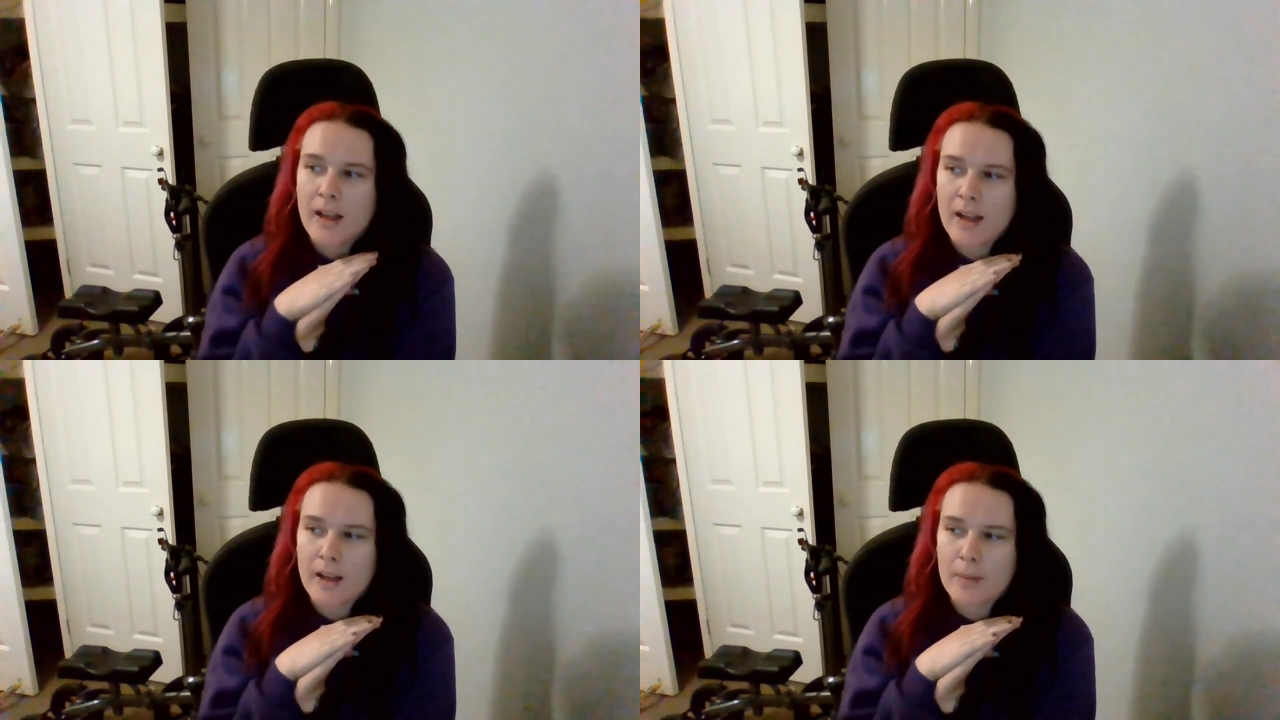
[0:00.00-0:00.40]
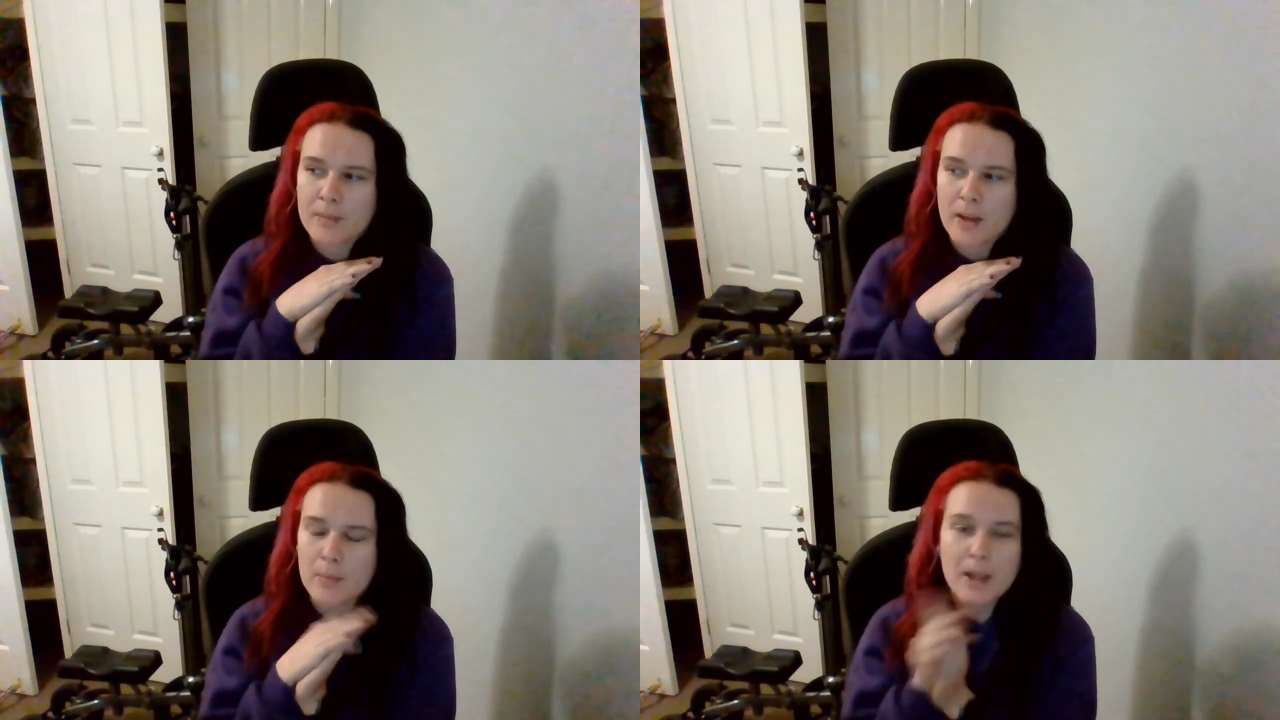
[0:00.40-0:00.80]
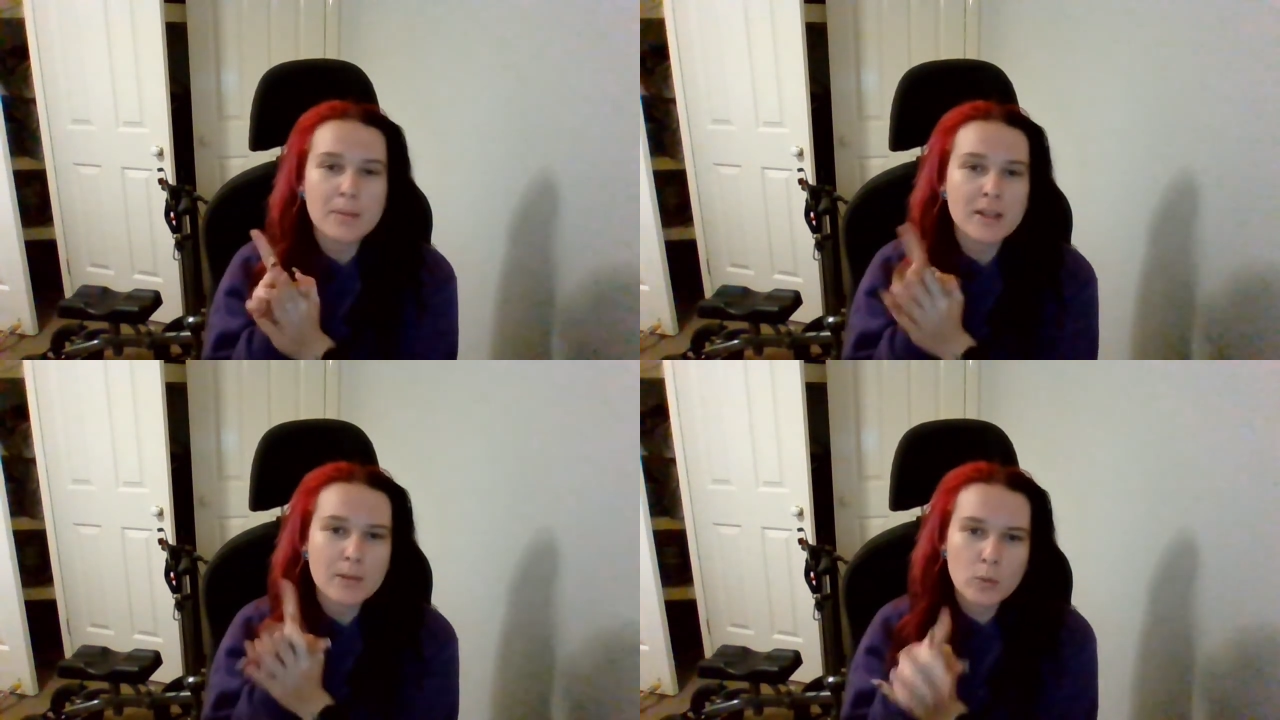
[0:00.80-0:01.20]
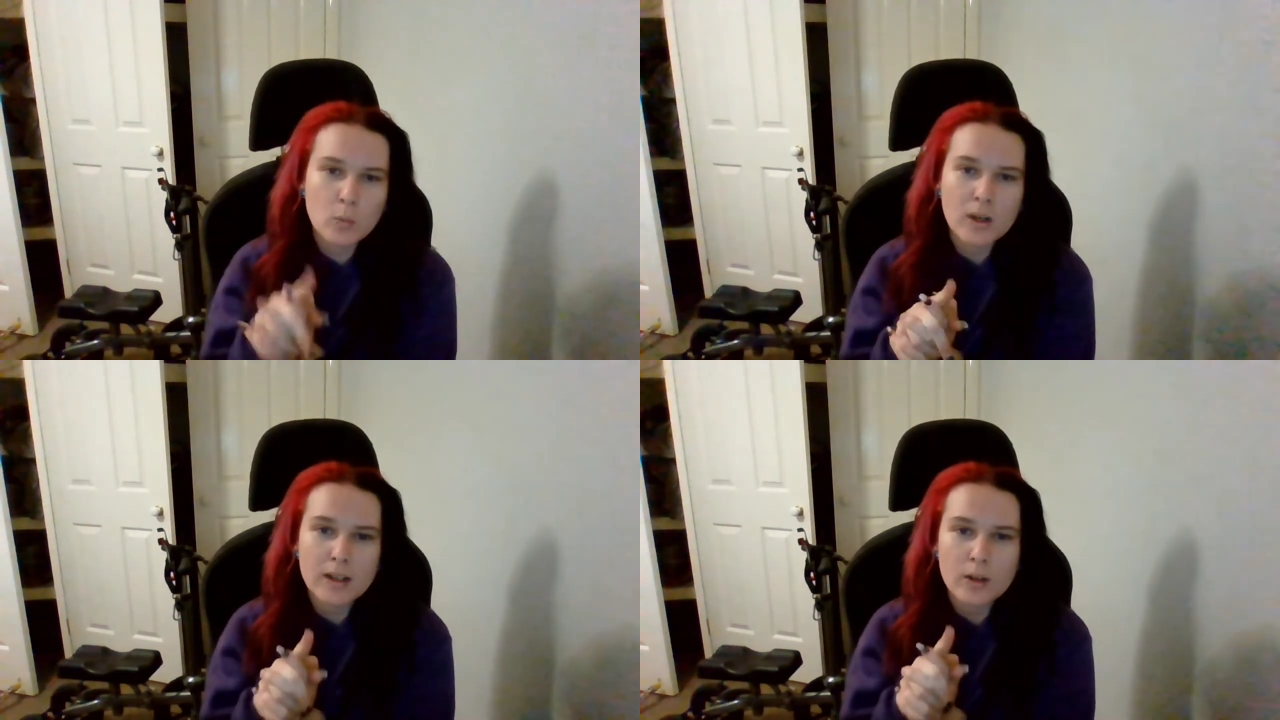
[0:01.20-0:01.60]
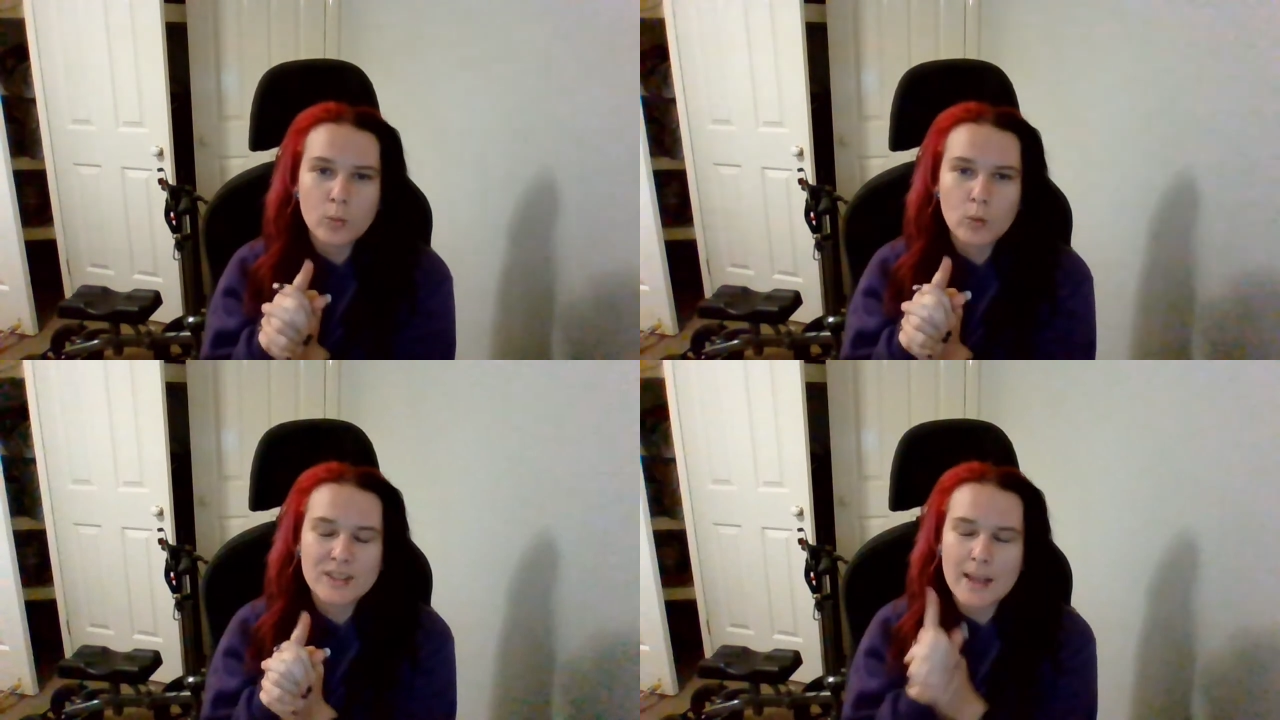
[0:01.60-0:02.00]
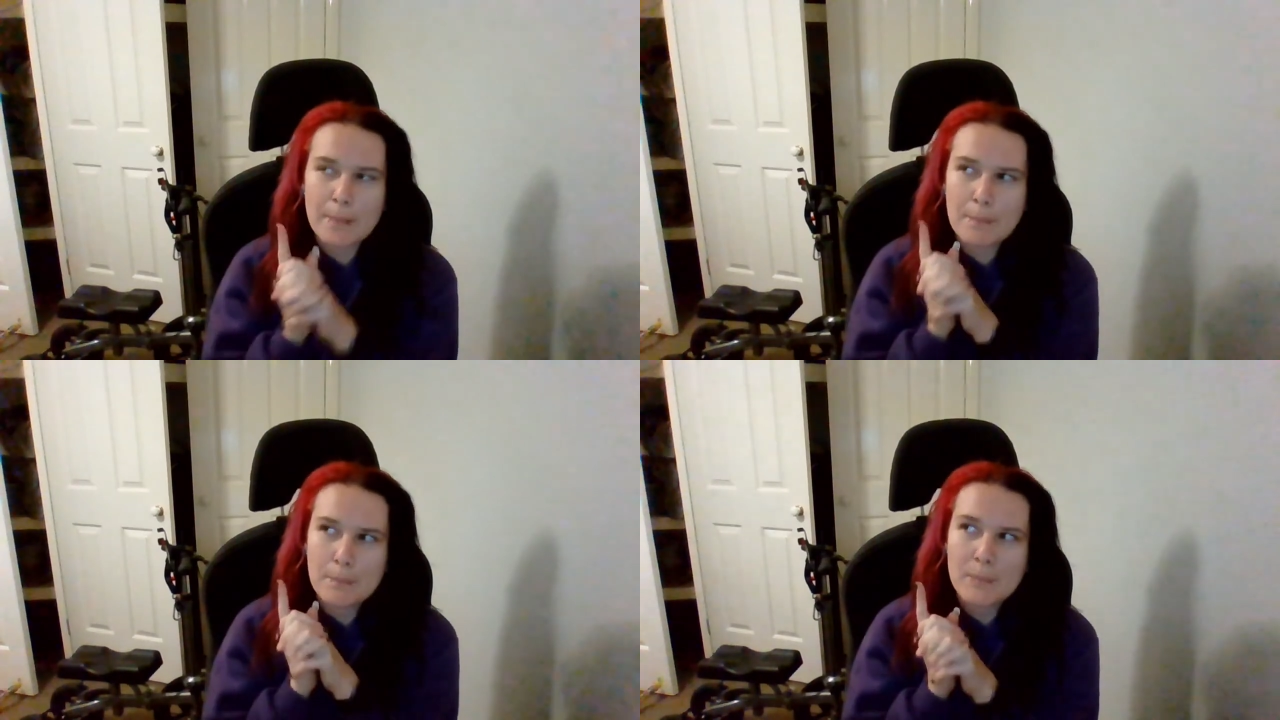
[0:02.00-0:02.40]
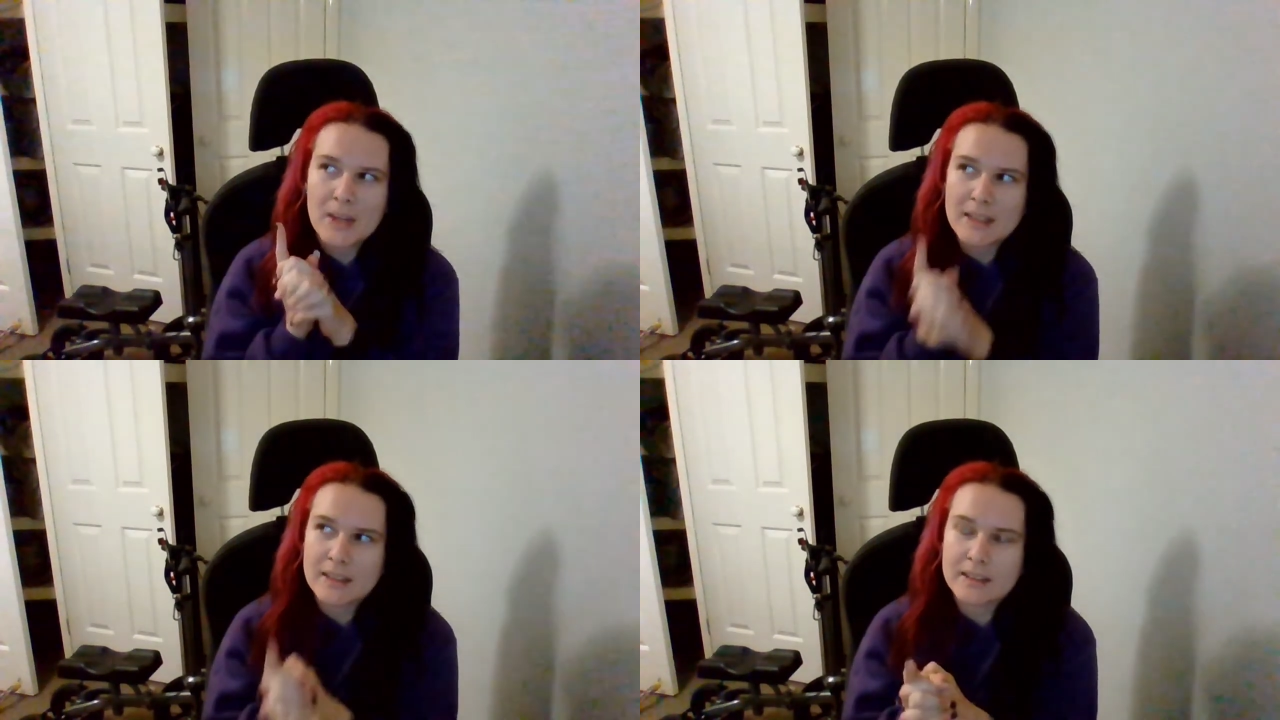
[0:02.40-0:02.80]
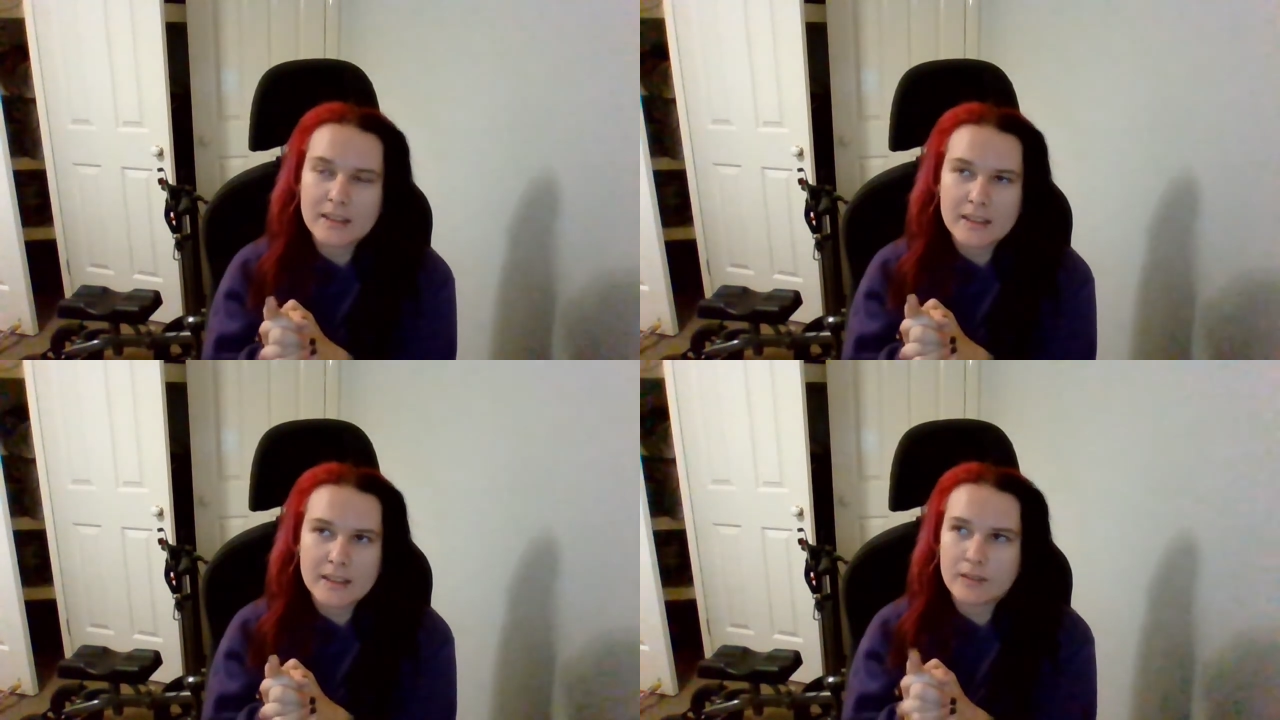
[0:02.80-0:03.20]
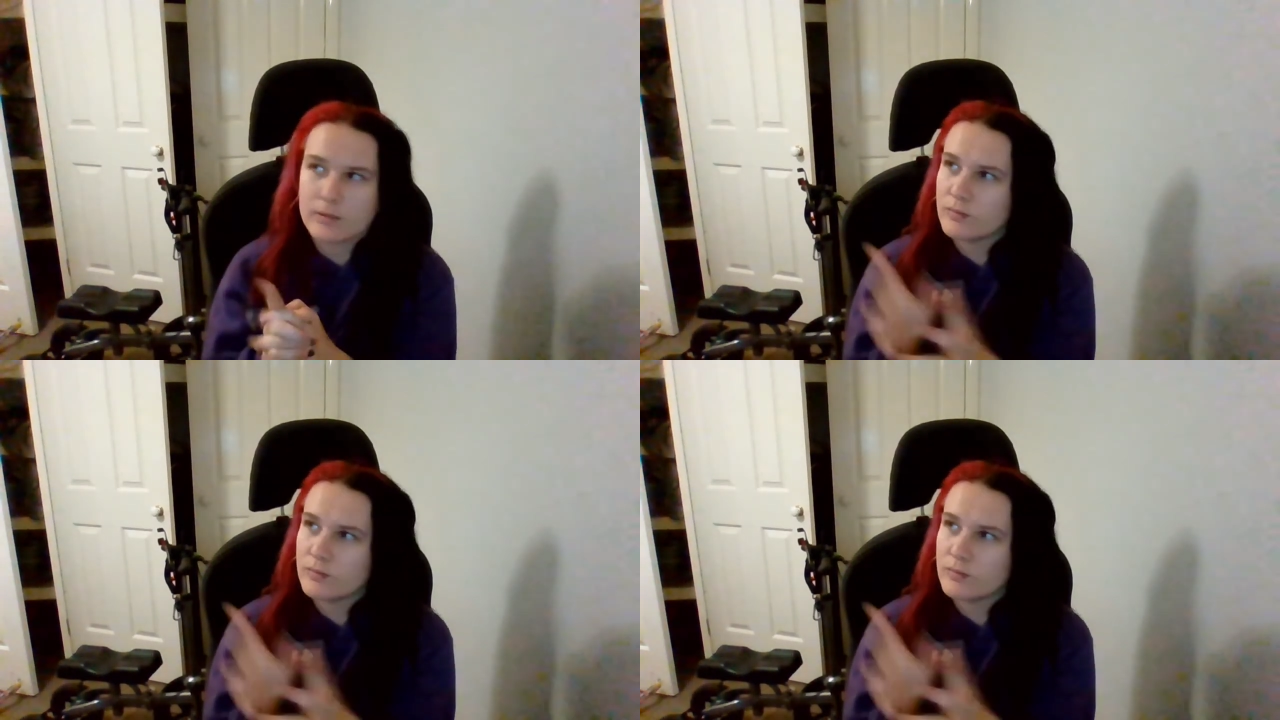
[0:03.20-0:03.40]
Um, now, baby number one was immediately